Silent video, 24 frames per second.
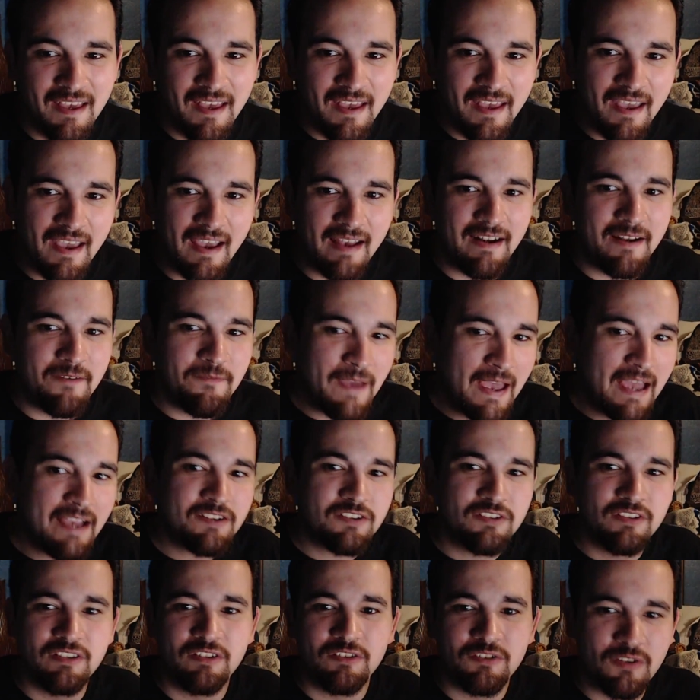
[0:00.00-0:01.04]
and I've
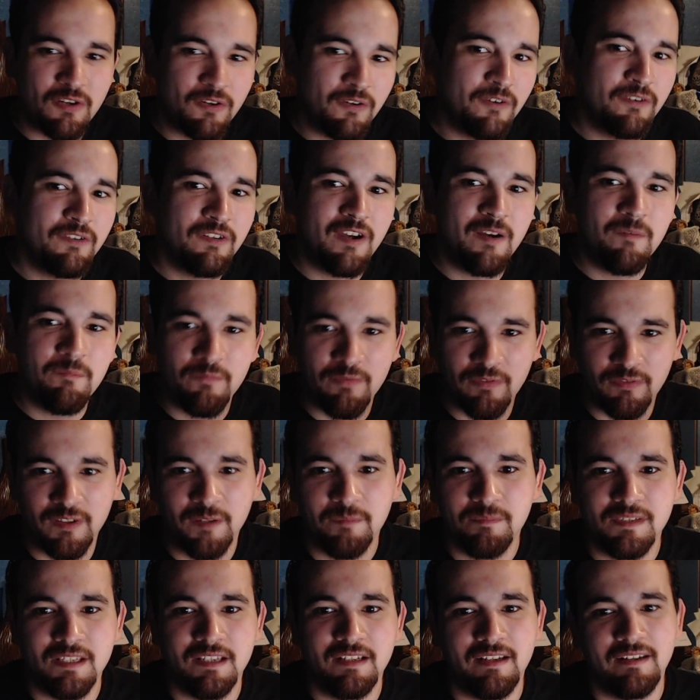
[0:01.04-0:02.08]
actually turned up,
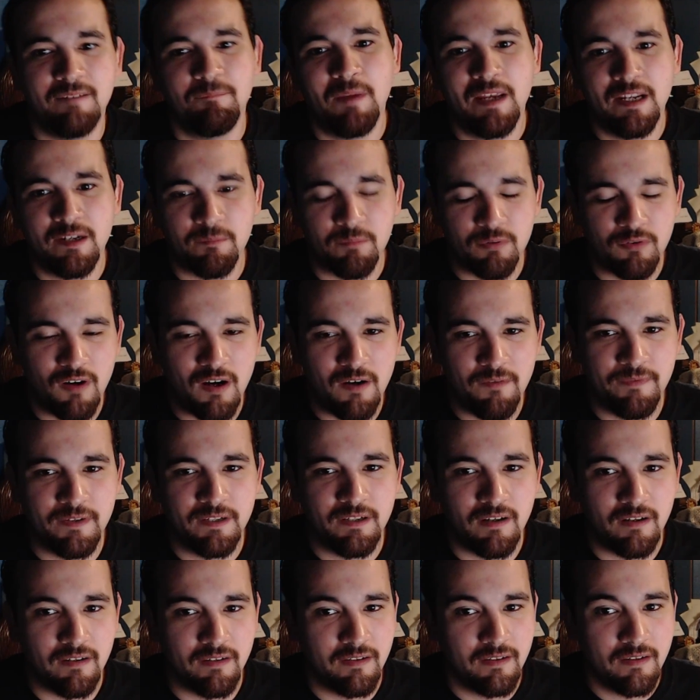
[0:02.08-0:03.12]
flipped it, and made a profit
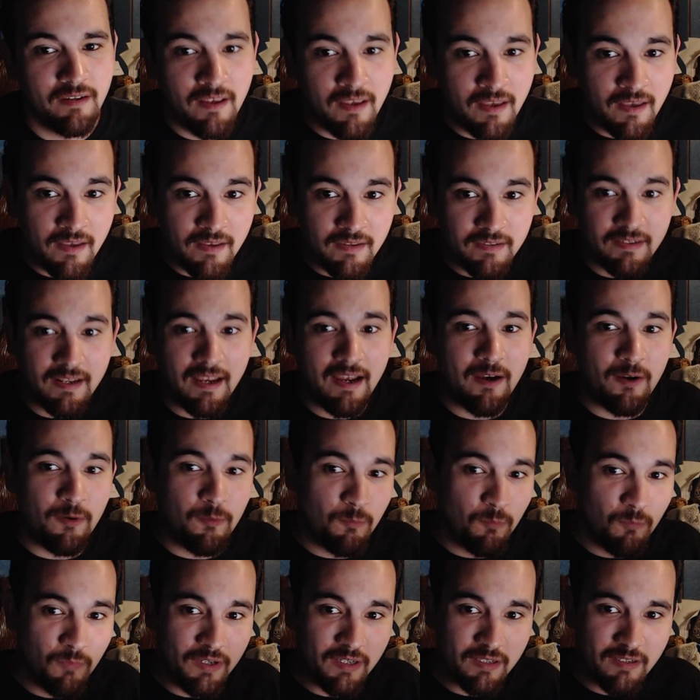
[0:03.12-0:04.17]
on it. Now,
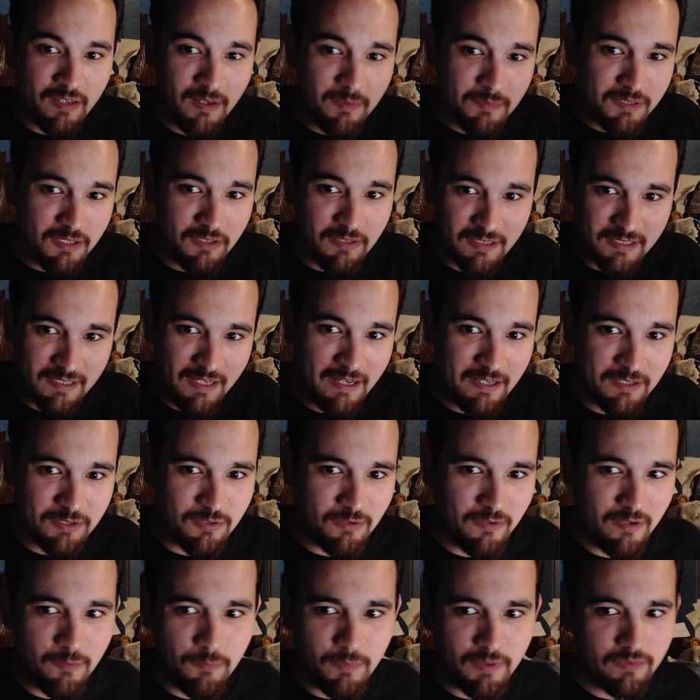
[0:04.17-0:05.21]
when it comes to this kind of
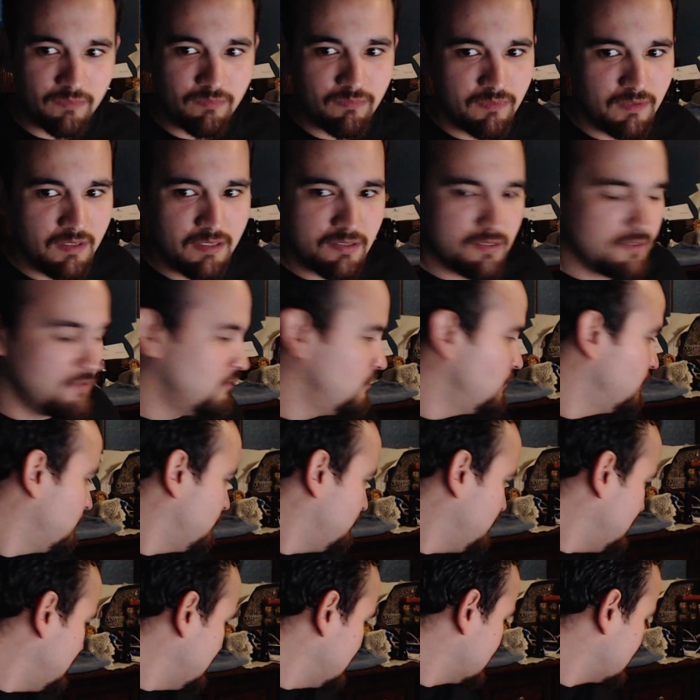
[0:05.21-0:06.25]
story with this new
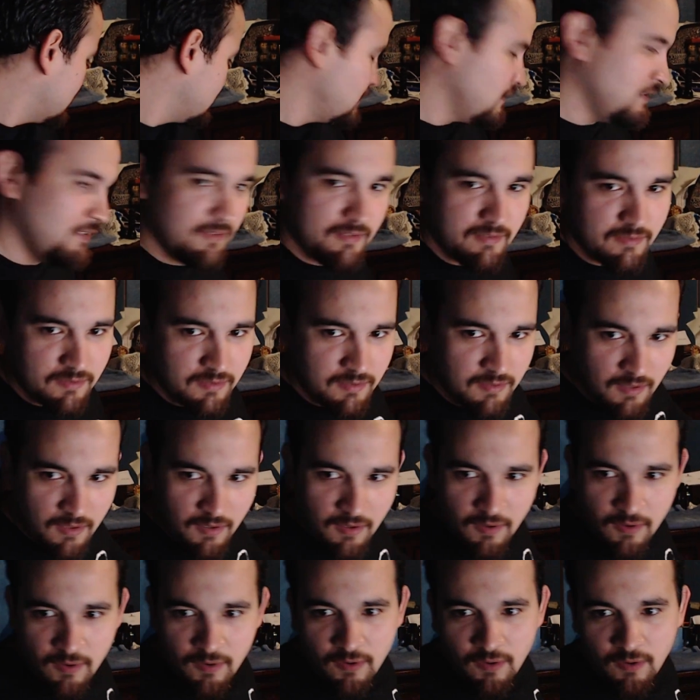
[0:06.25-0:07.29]
PC that's
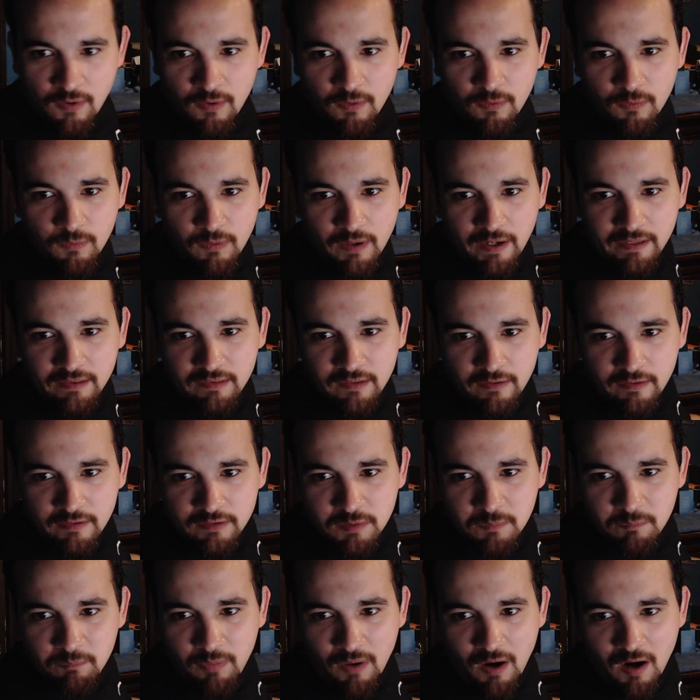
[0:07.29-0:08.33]
right there at the
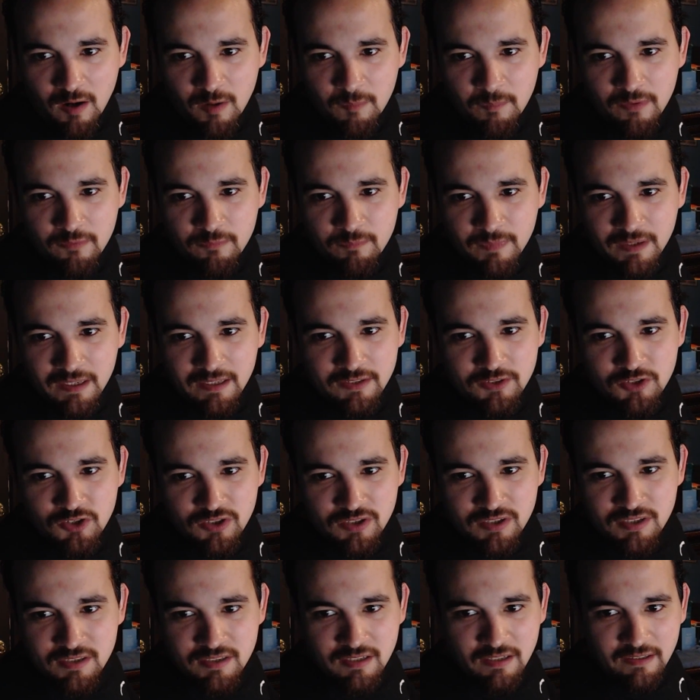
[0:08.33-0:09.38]
bottom of me,
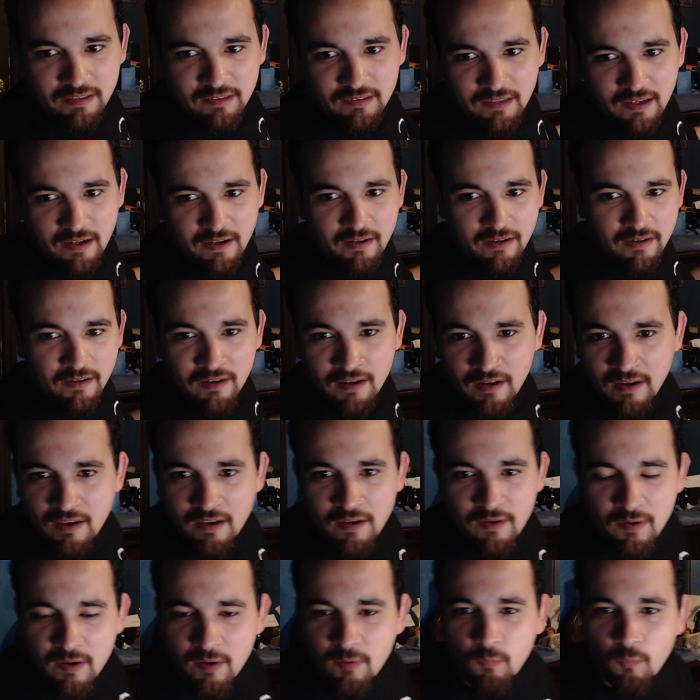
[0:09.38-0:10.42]
just sitting there
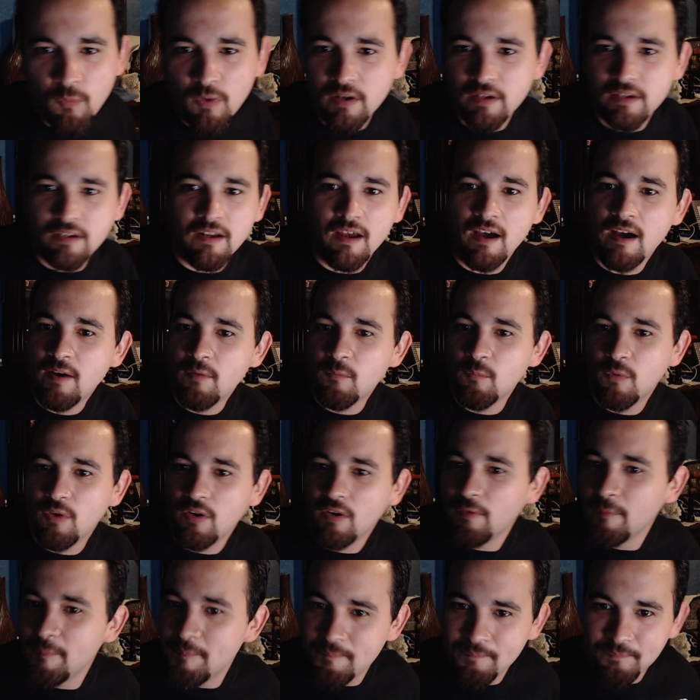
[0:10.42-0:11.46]
and whatnot,
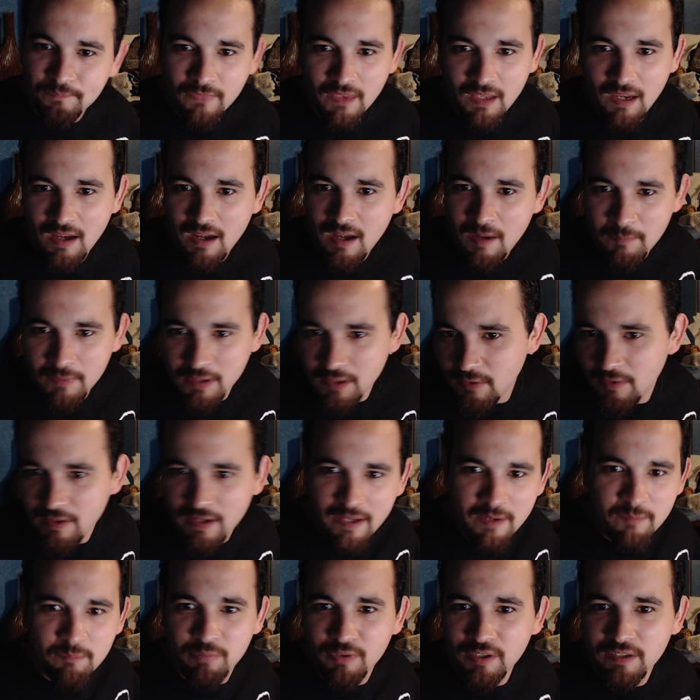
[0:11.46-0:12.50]
well, I'm going to go ahead
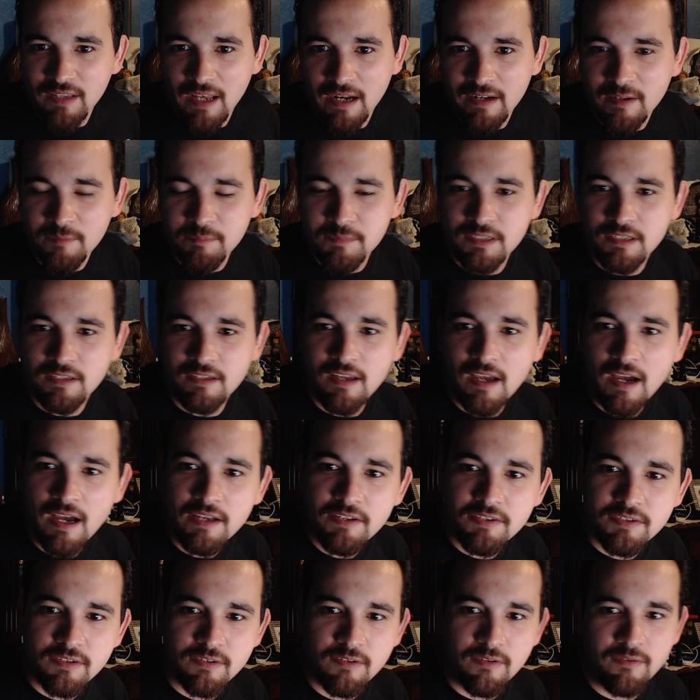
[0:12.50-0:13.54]
and bring that up to you
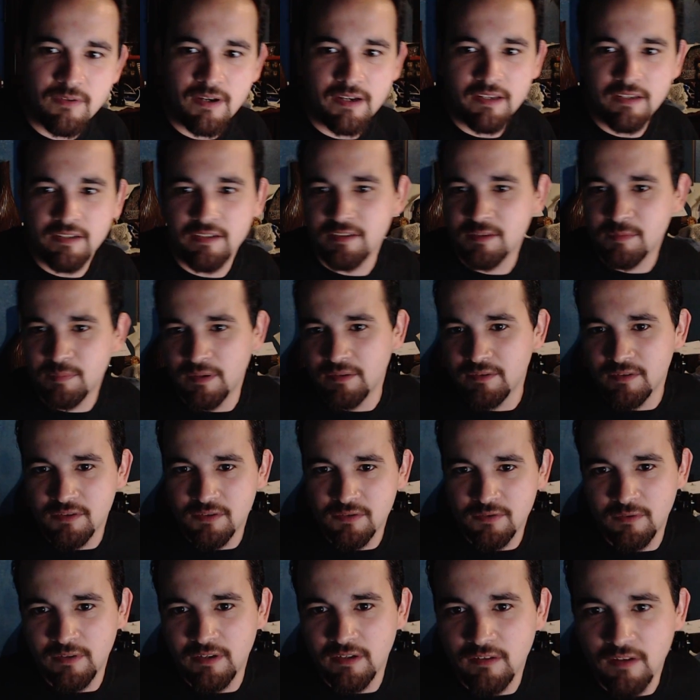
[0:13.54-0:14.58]
guys so I can explain the
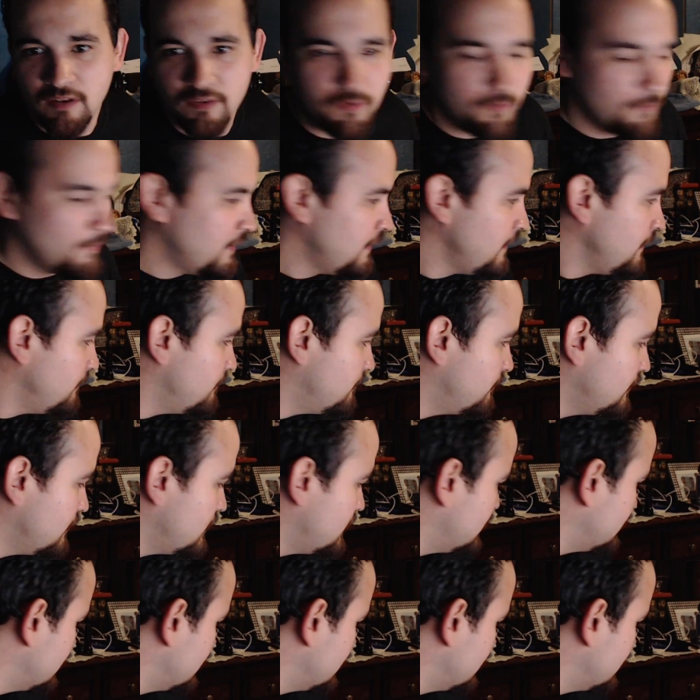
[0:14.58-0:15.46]
story along the way, but